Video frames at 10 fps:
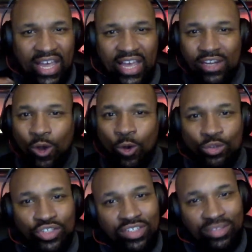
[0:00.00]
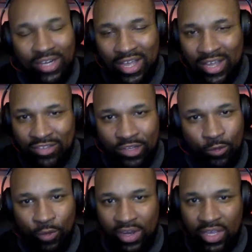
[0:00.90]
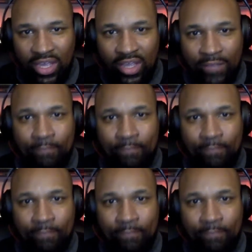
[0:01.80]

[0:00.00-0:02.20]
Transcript: and the OGs of the content creator game.